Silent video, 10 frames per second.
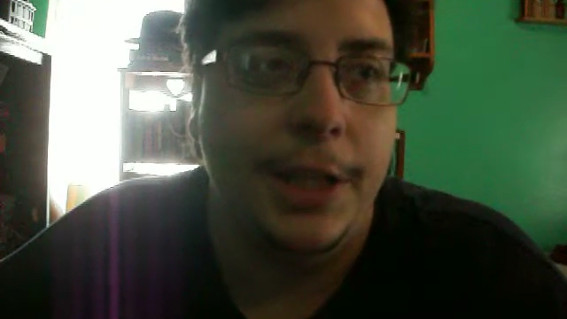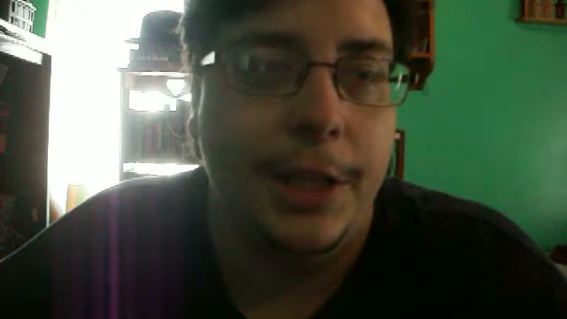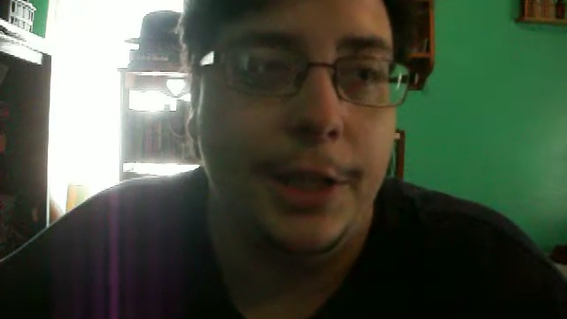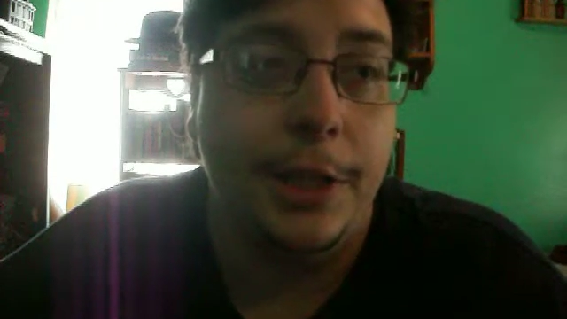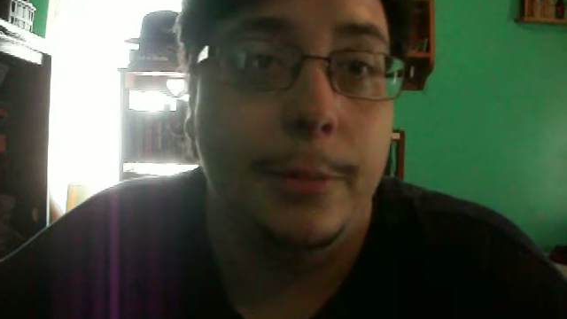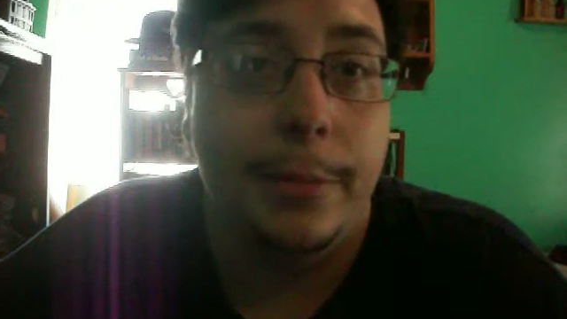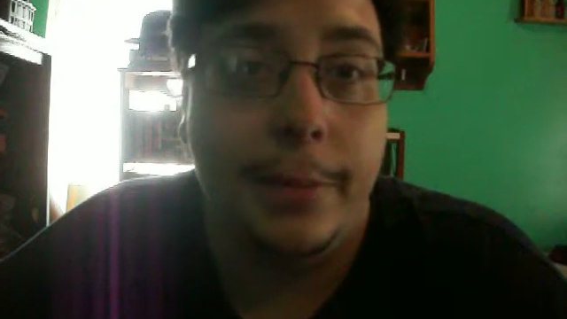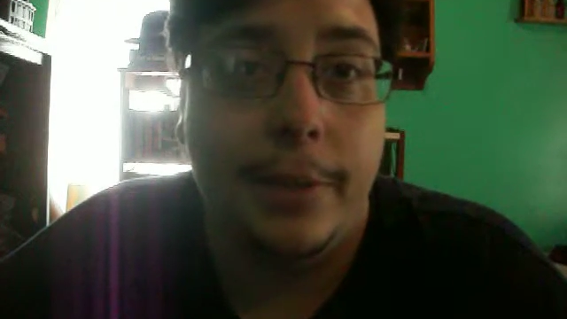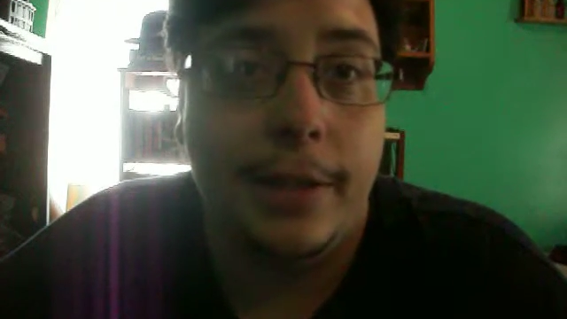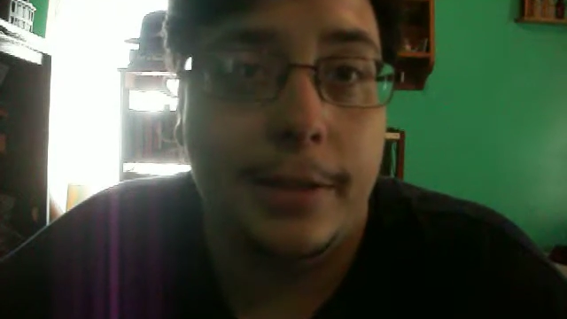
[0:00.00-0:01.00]
it could
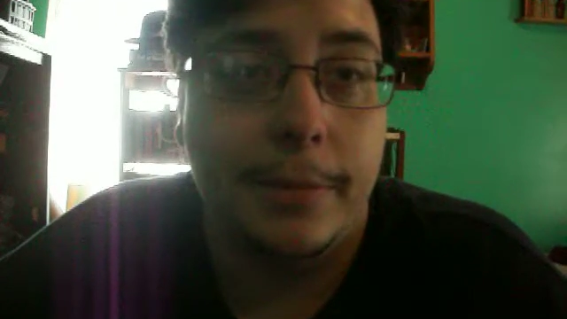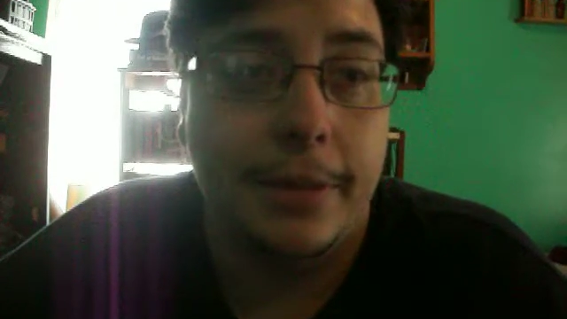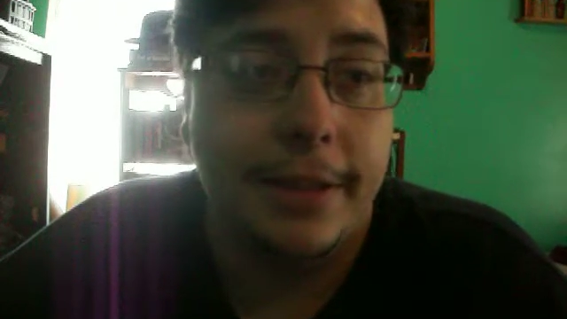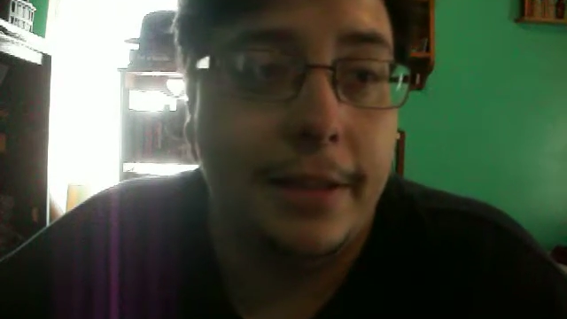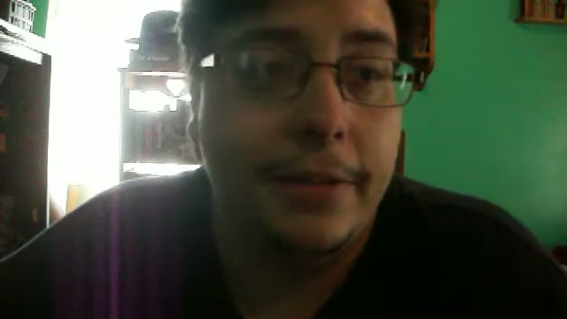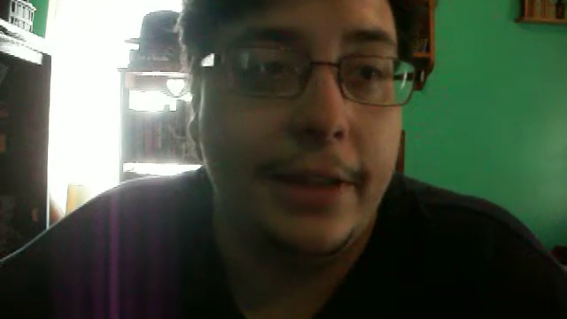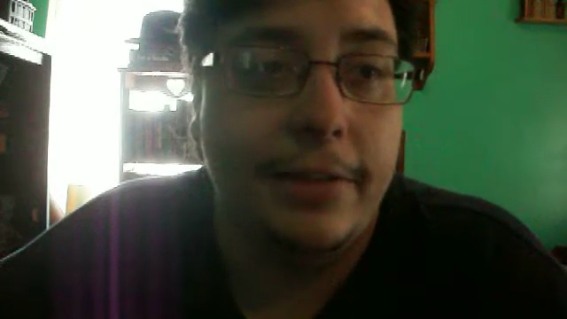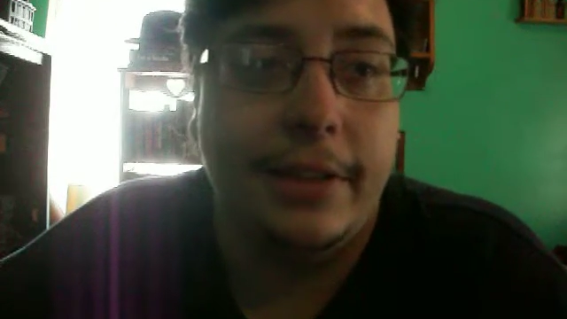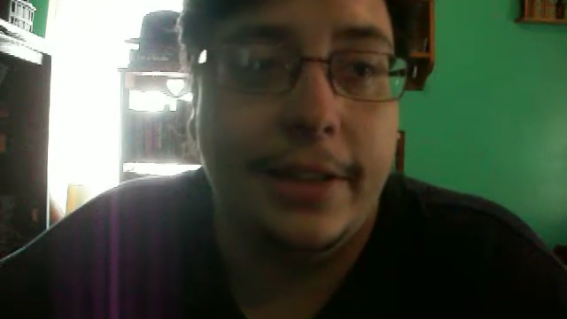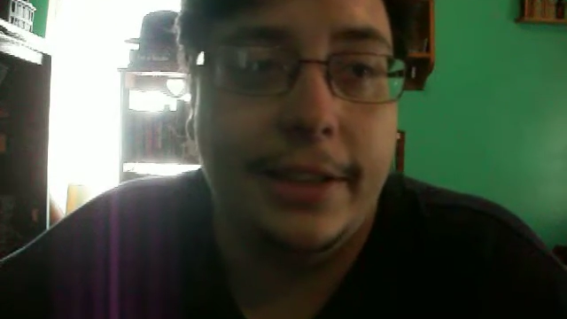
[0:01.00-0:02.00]
be possible that they fit
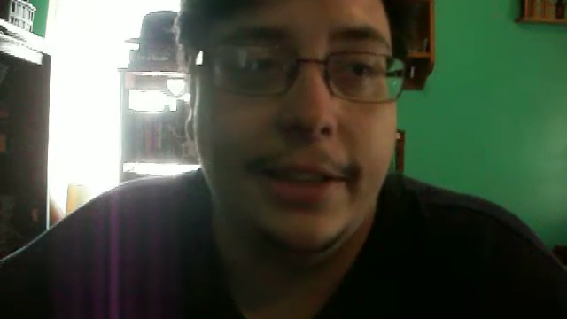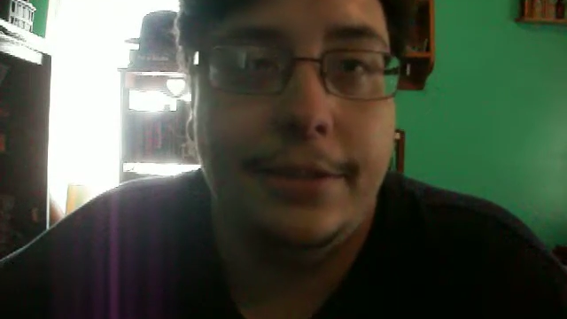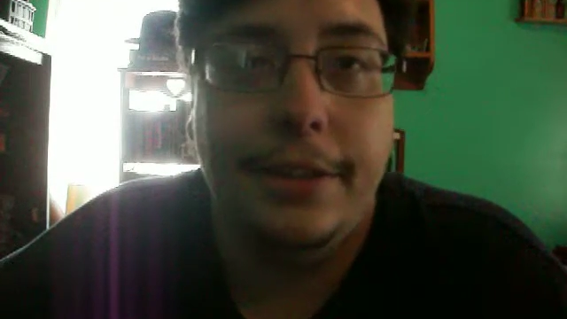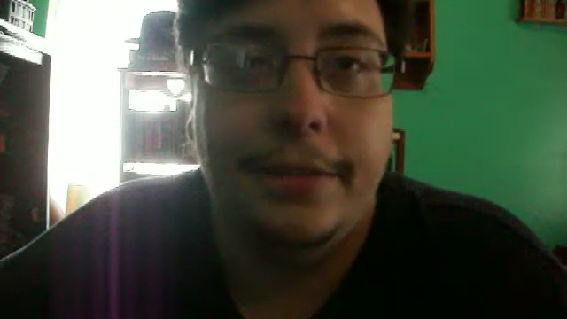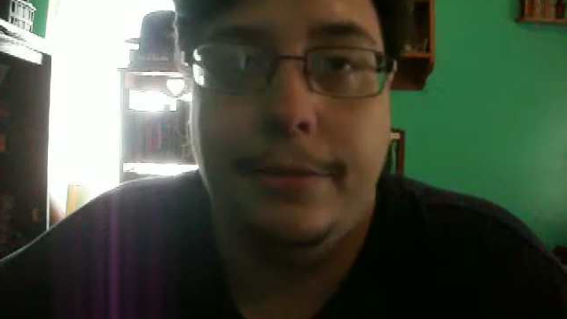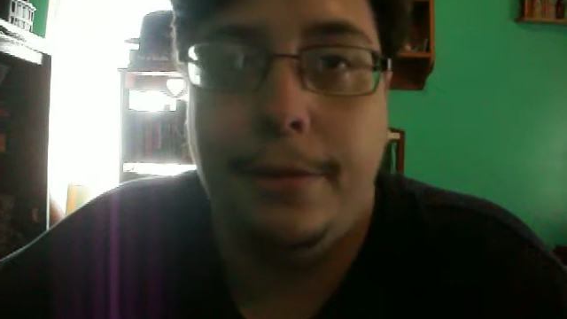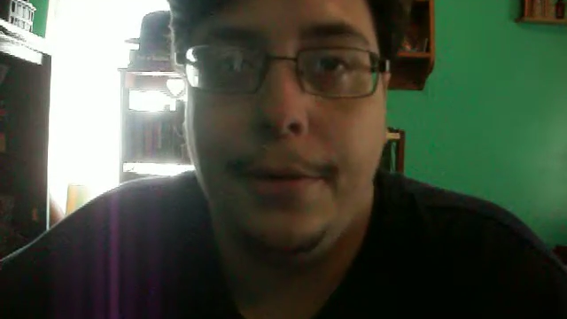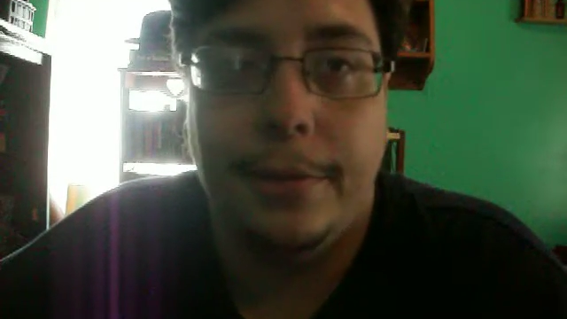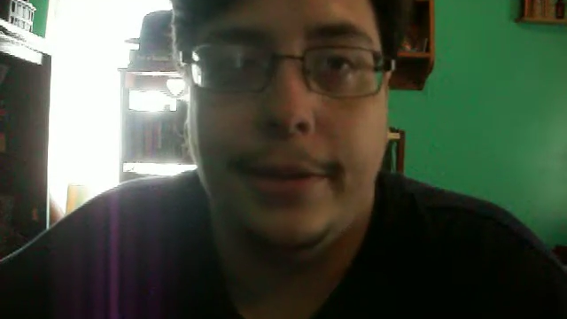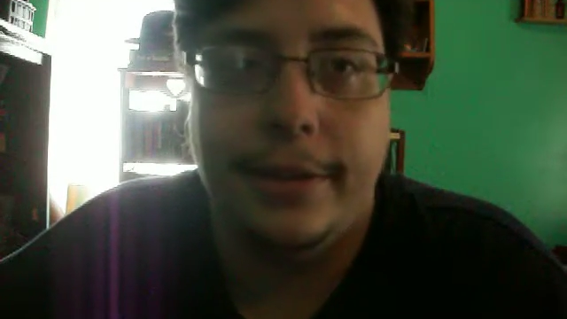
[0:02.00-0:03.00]
every criteria for
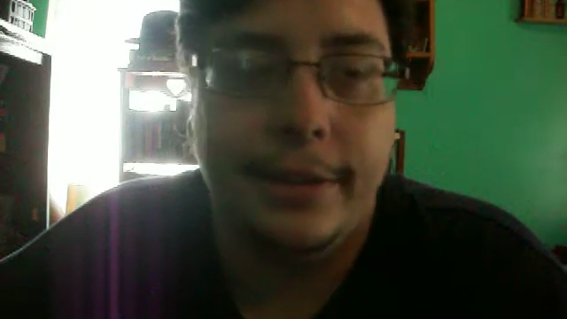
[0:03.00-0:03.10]
the word.